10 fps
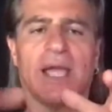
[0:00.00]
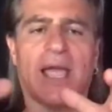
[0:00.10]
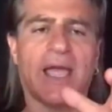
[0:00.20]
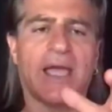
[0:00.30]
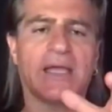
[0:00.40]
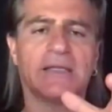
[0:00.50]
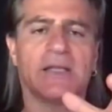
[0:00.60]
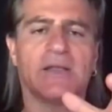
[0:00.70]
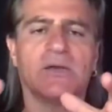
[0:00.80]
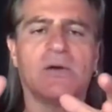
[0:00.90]

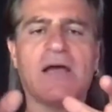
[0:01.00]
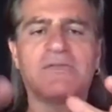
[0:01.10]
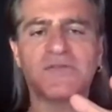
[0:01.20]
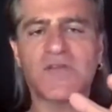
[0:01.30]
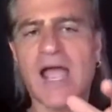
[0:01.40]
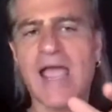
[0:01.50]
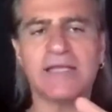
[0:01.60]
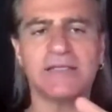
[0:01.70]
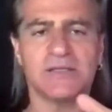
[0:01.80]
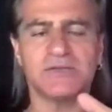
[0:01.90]
and you have
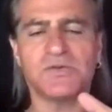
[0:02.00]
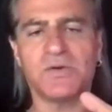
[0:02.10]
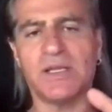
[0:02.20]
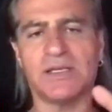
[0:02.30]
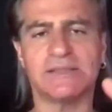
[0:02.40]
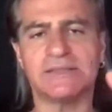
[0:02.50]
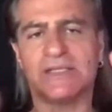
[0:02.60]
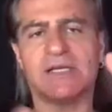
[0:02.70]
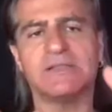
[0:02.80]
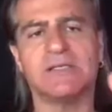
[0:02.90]
tied the tree in a
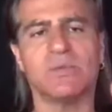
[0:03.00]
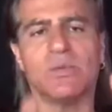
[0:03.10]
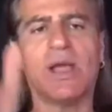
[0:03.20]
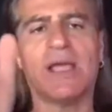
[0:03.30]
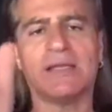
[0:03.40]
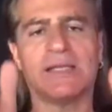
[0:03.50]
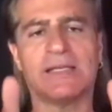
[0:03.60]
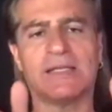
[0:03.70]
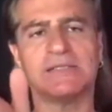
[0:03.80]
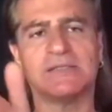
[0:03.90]
certain way that
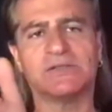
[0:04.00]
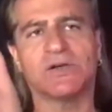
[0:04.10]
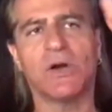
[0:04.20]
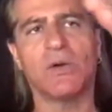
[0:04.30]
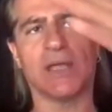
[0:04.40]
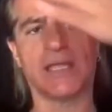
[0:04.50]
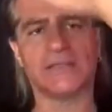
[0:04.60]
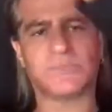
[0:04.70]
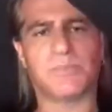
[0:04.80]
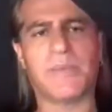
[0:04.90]
as it's growing,
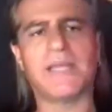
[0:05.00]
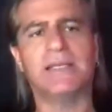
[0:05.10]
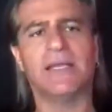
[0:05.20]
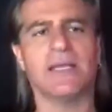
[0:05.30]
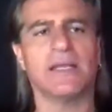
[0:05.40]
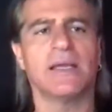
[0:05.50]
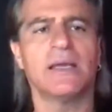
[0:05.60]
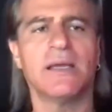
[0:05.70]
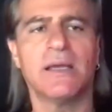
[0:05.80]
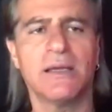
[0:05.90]
it's bending
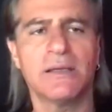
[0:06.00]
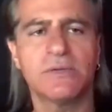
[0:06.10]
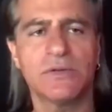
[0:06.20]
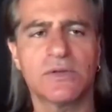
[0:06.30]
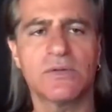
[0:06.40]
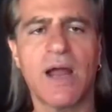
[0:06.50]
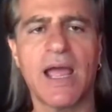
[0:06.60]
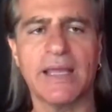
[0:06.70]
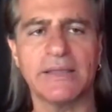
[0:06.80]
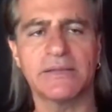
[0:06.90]
to the
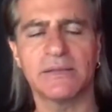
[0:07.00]
right